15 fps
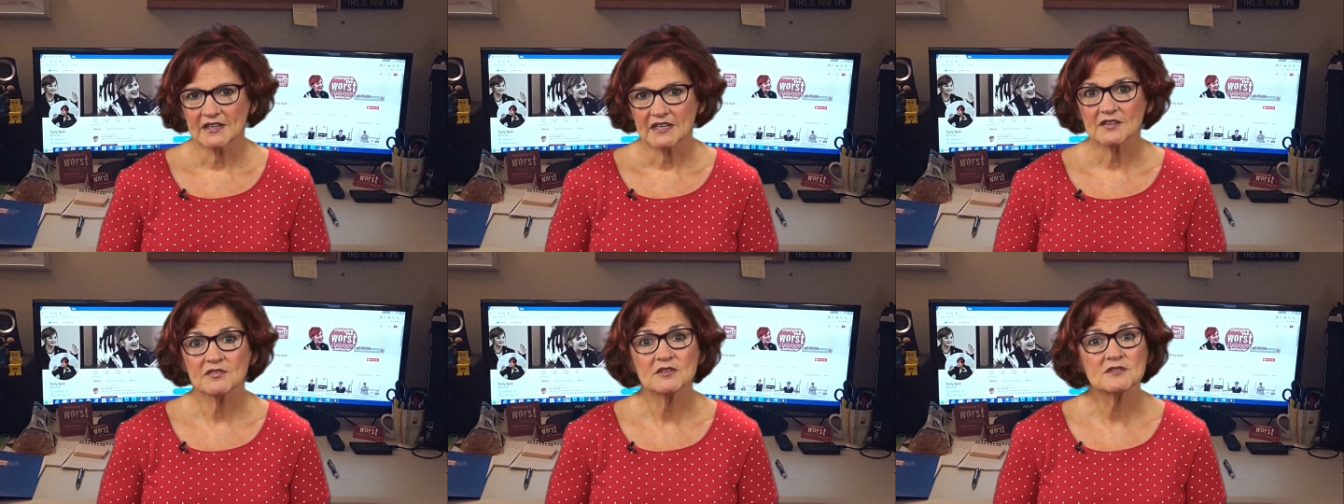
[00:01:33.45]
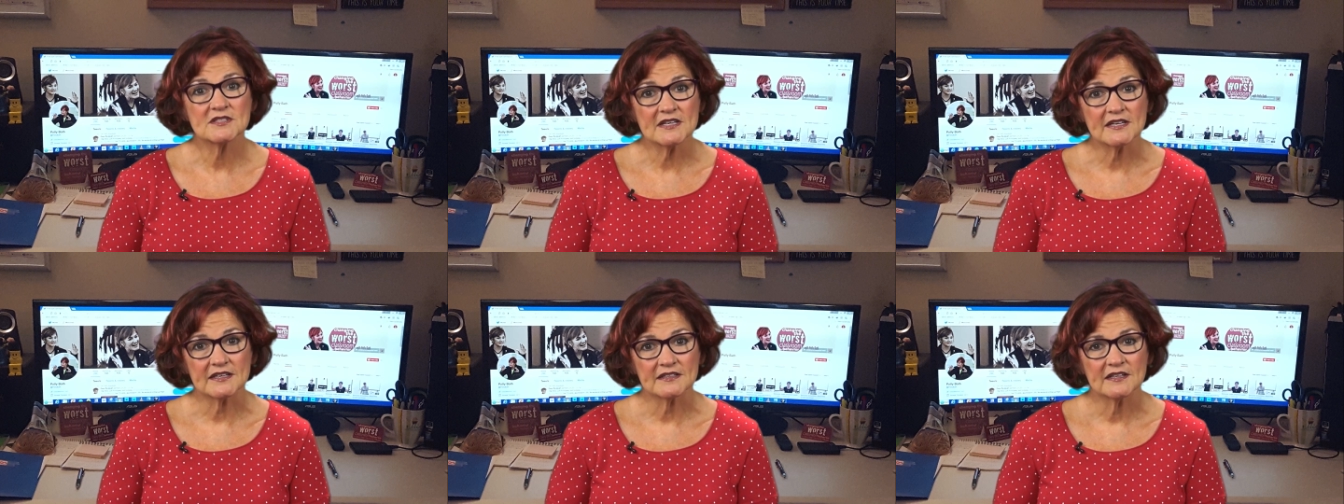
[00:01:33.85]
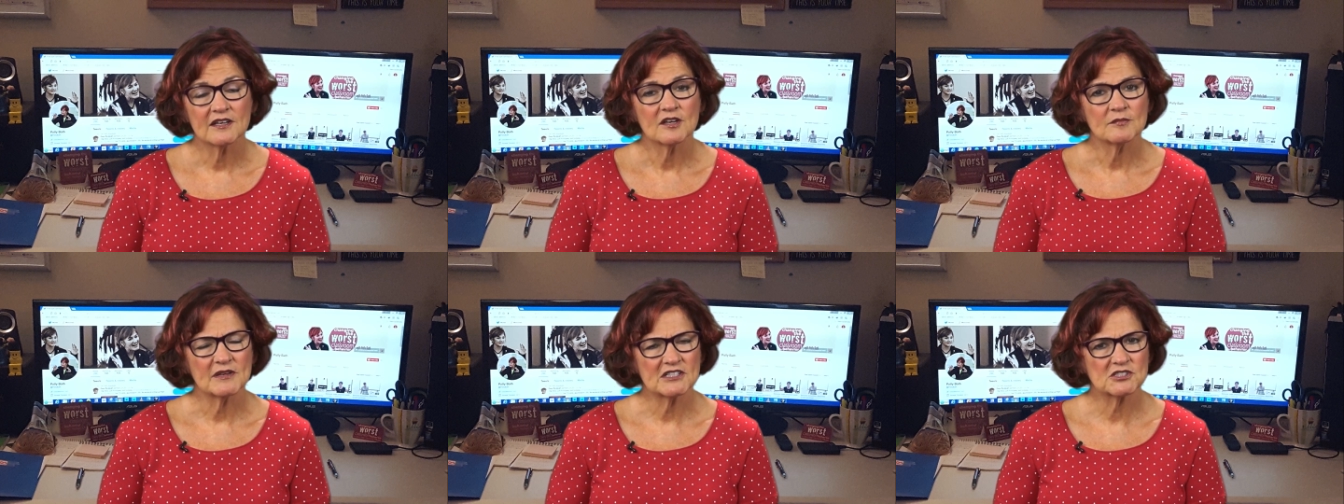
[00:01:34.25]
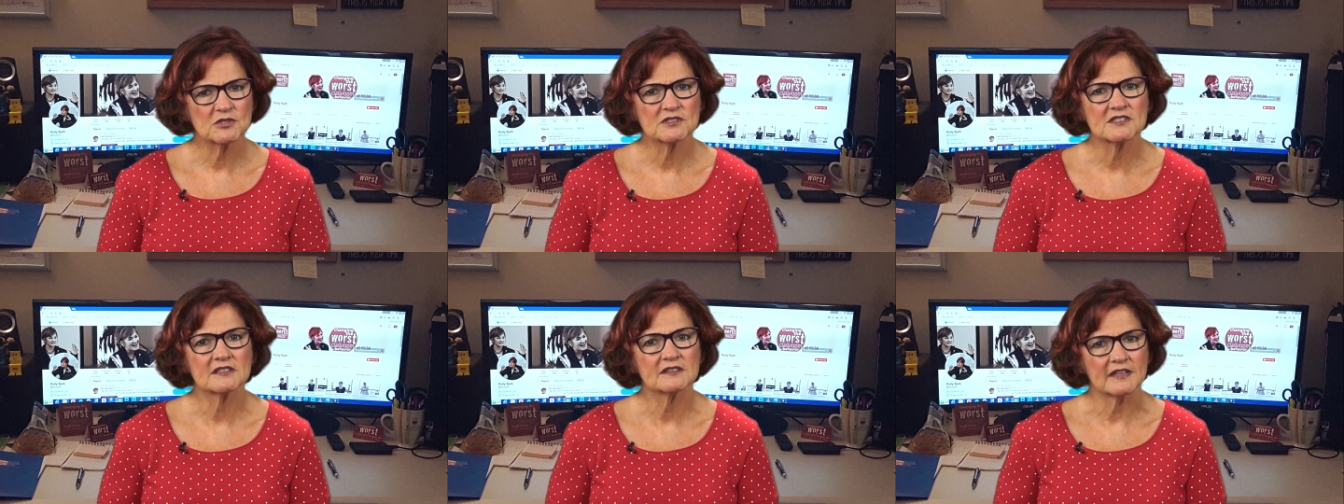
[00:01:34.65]
If you did, make
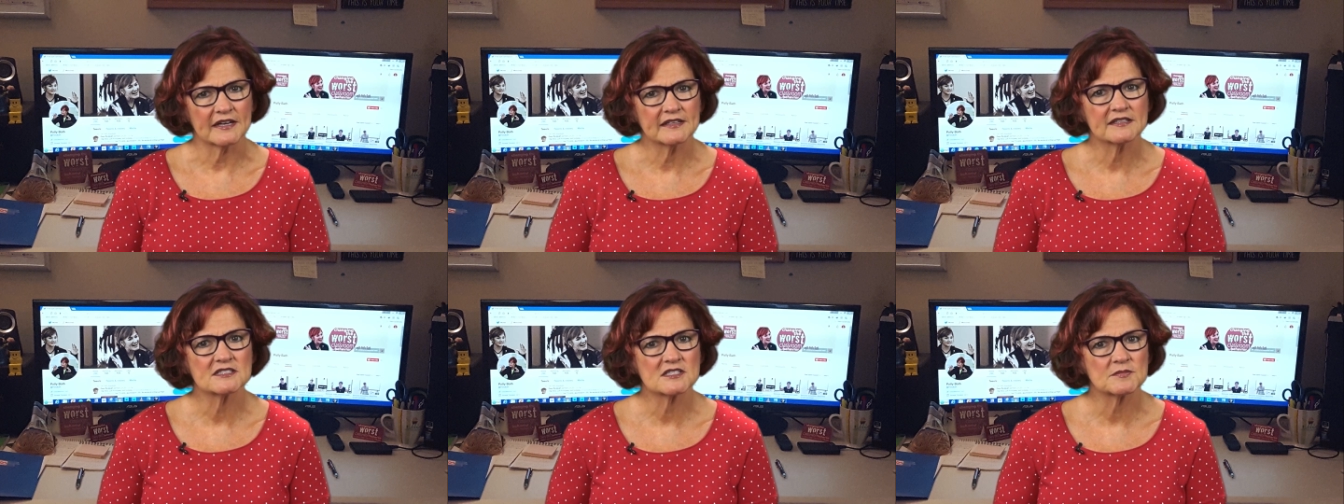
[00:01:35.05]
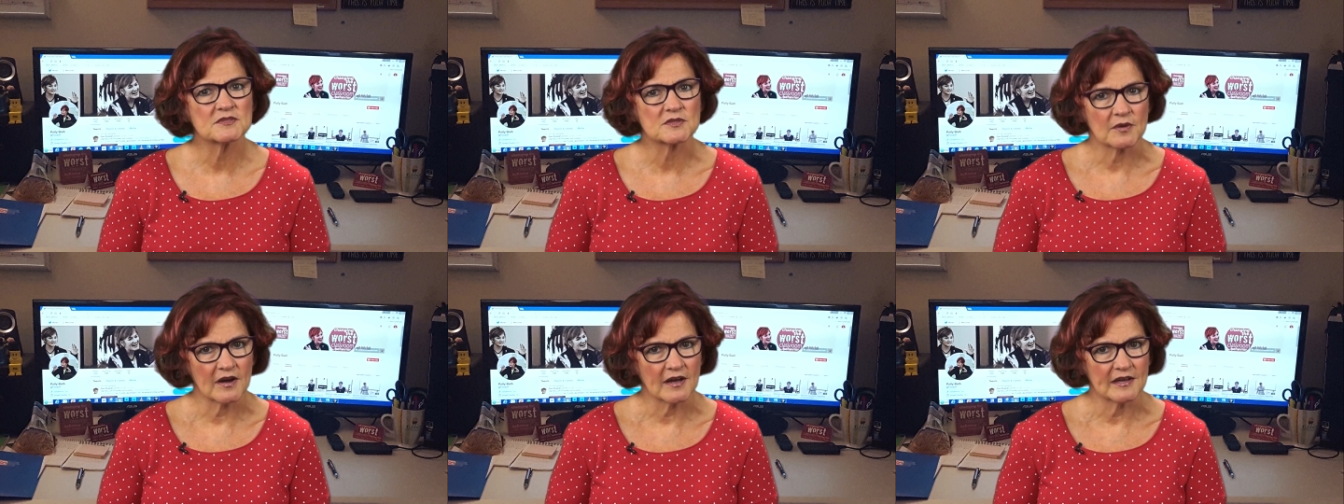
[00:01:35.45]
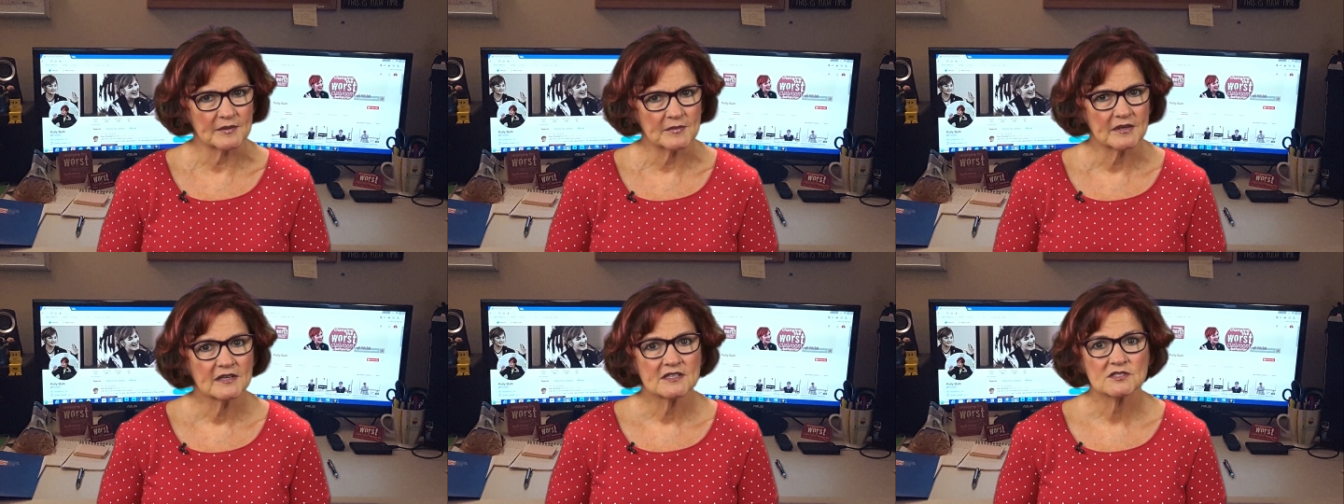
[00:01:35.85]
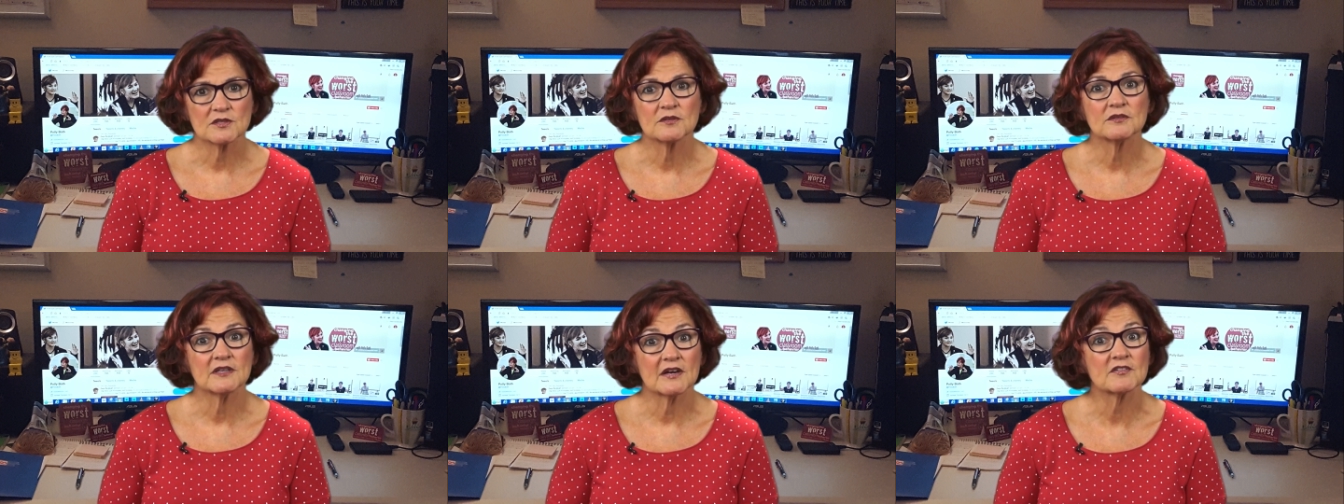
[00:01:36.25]
sure to like and subscribe so
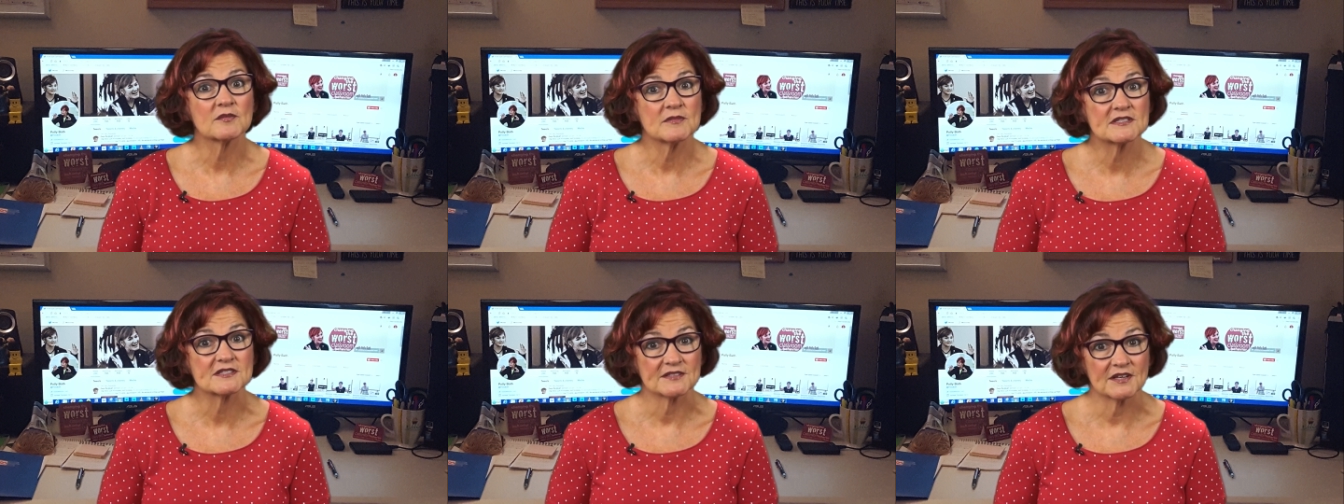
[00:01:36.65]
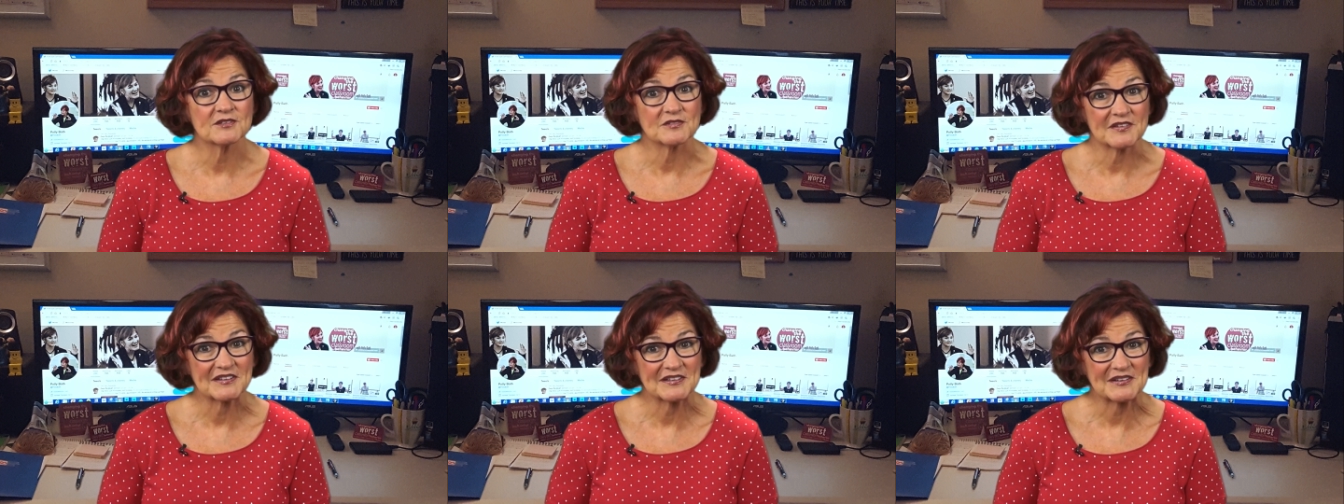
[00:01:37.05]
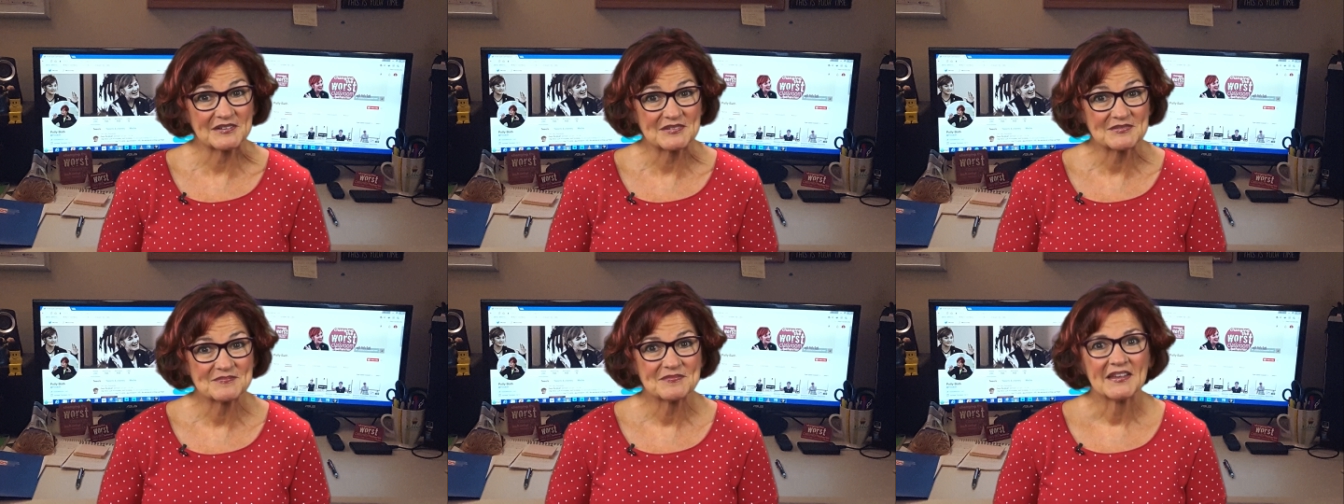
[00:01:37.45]
you never miss another video.